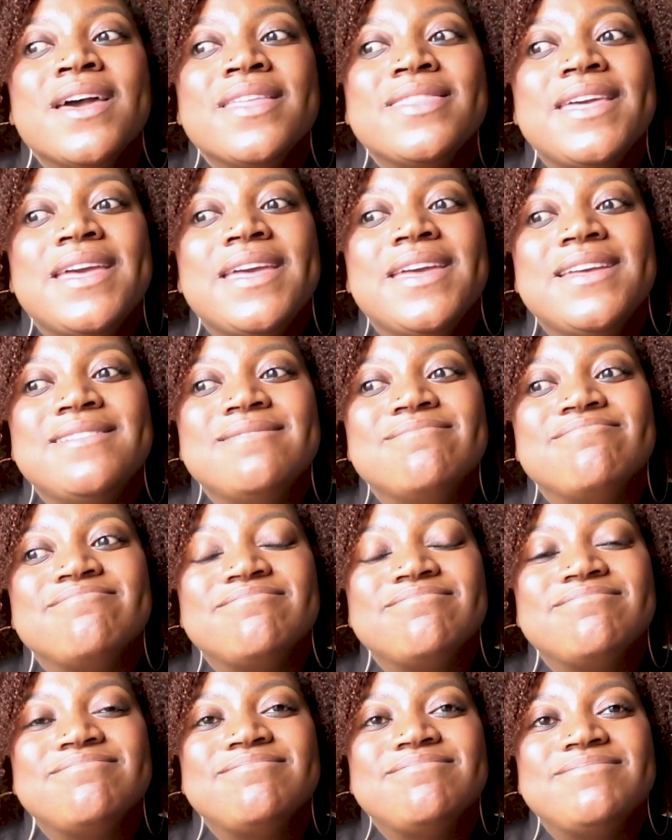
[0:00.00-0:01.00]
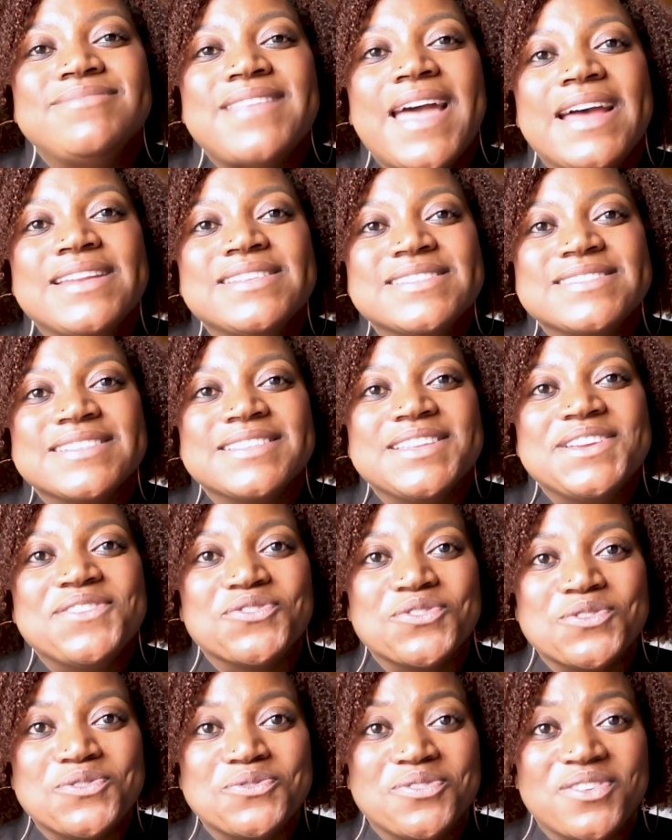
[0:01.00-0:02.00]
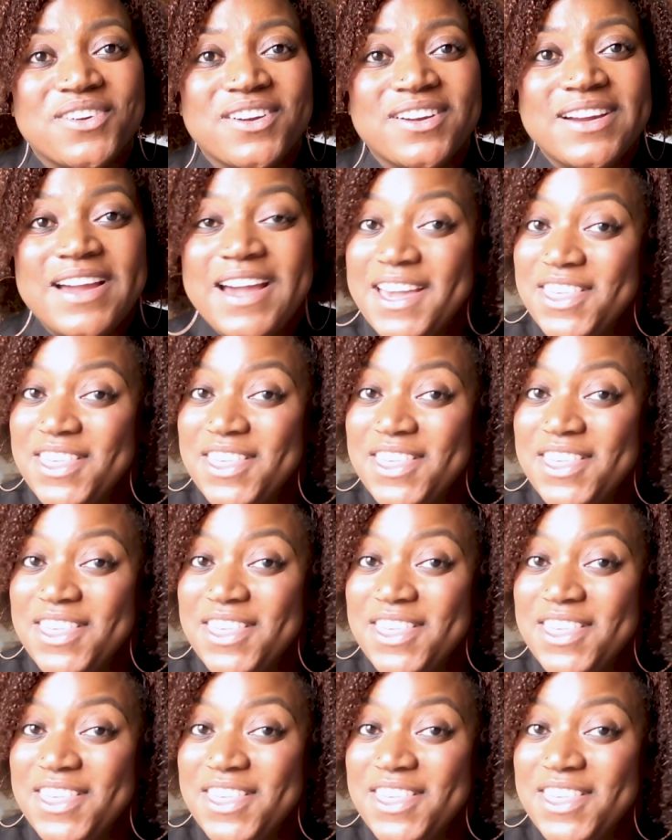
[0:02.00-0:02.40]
then that doesn't leave room for